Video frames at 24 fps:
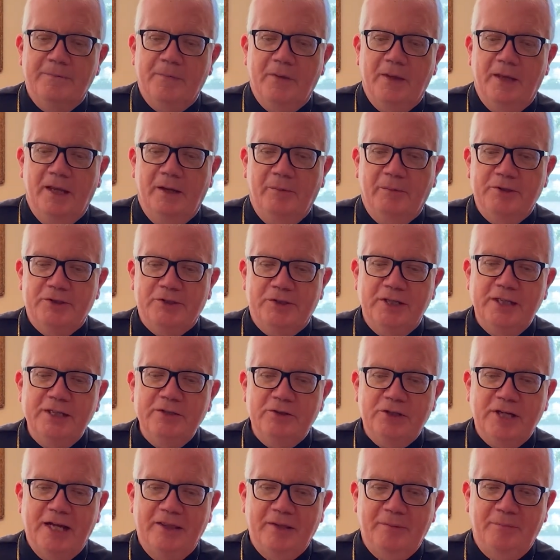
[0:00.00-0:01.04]
And we see in
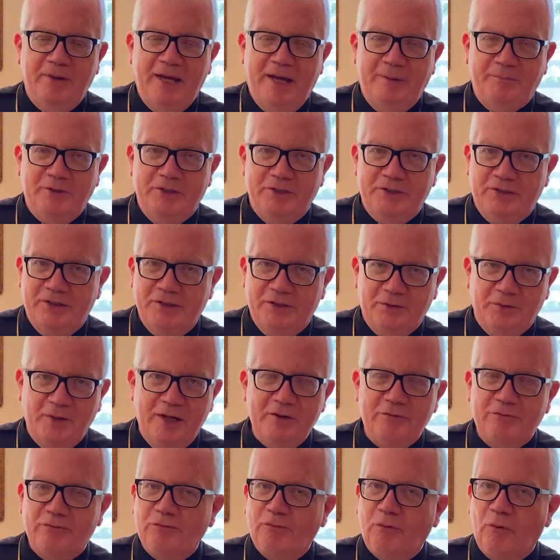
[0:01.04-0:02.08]
John the Baptist the great
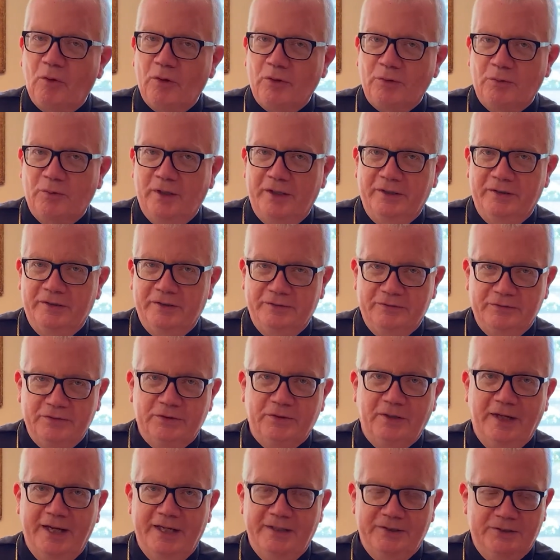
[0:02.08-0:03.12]
forerunner of
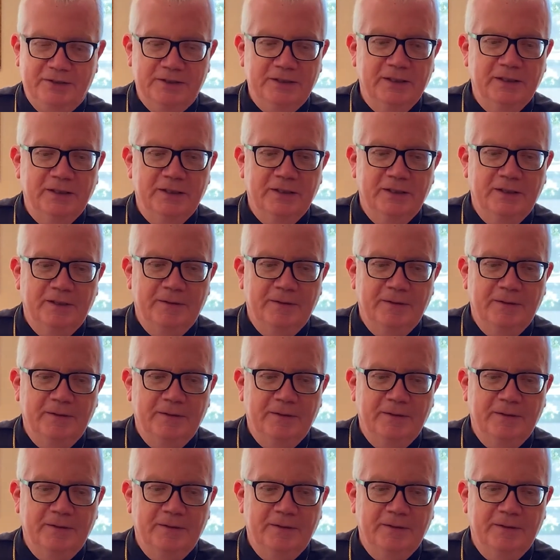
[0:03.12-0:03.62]
Christ.